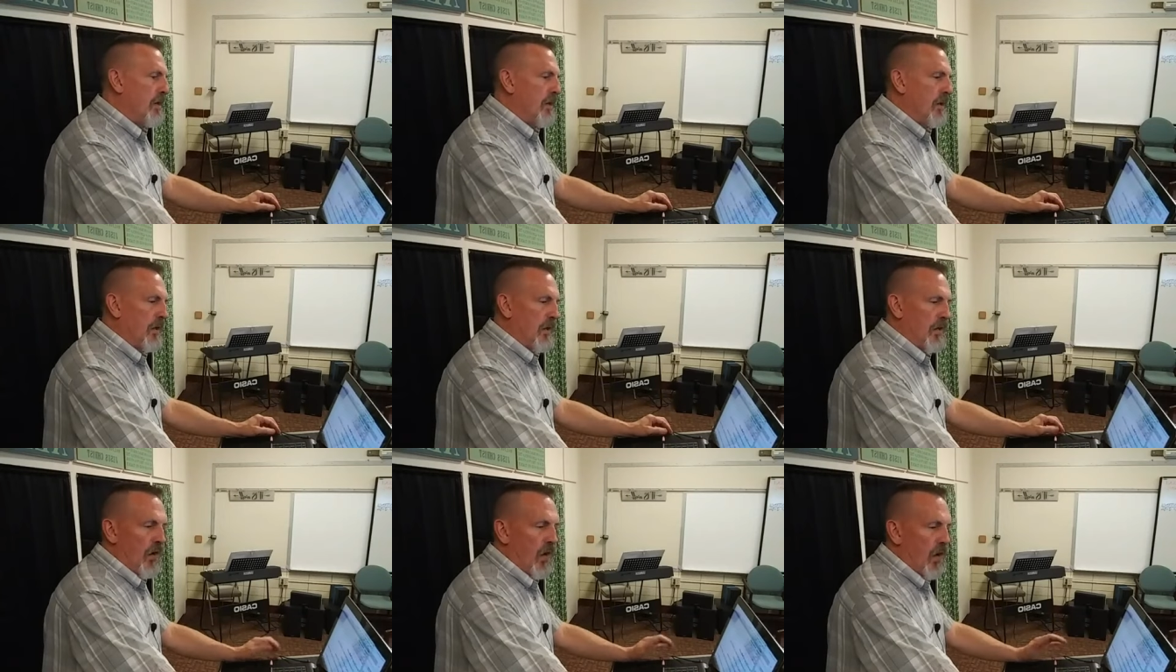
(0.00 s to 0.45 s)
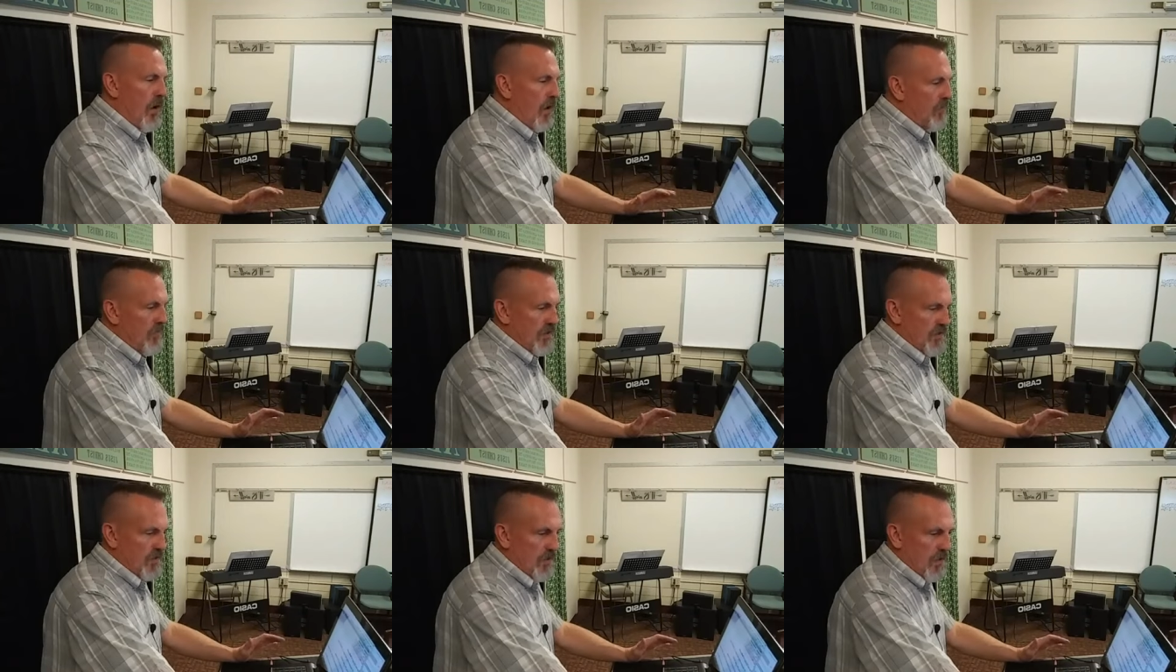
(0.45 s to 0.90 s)
In all
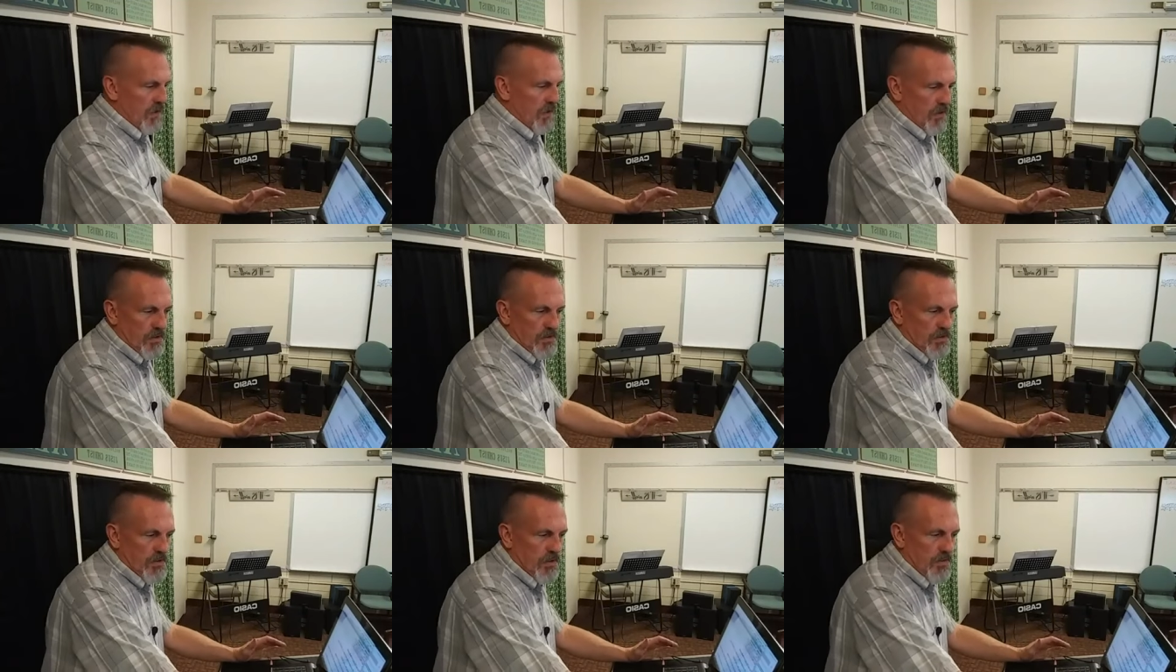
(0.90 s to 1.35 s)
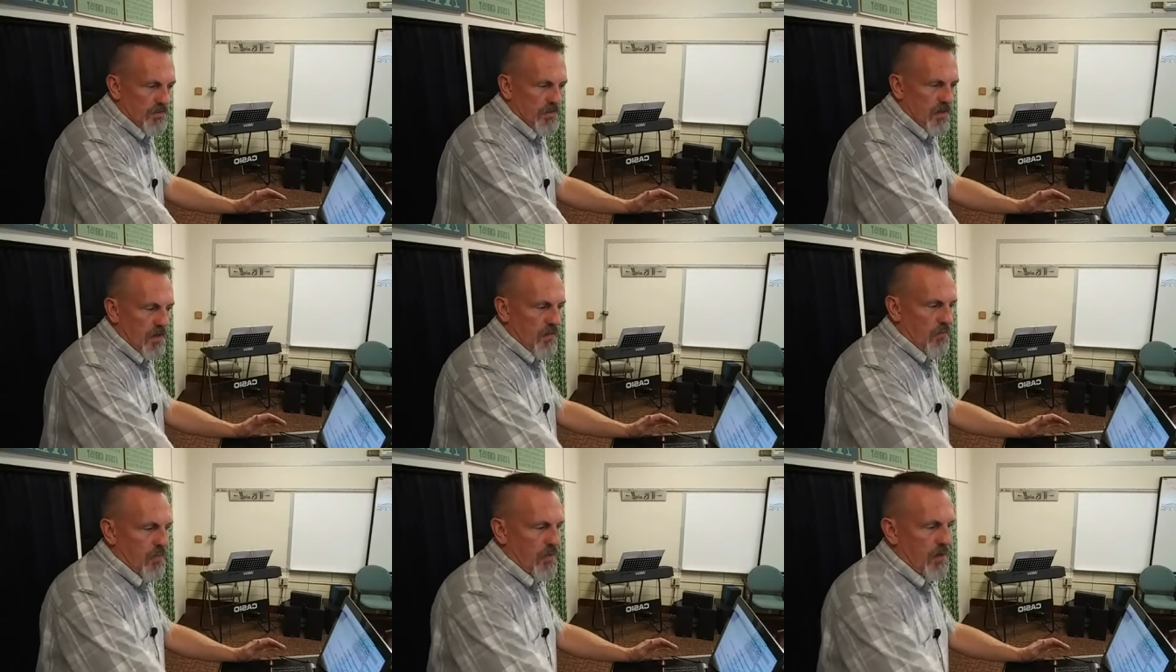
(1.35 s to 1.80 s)
of his dealings, he's
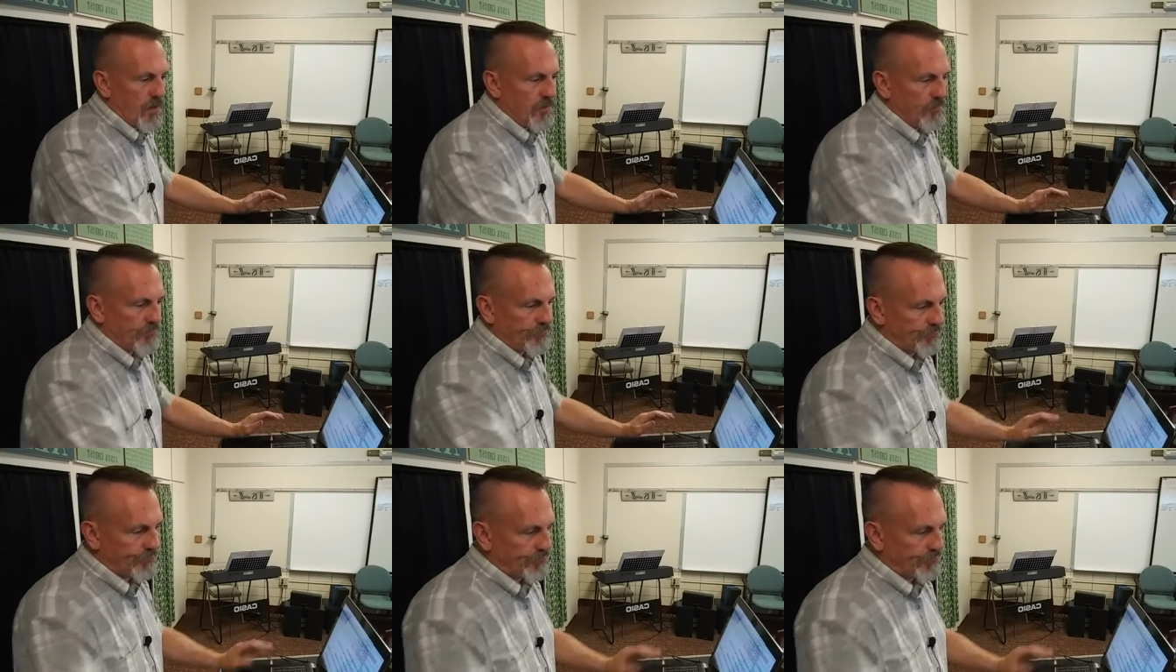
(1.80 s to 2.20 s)
that way.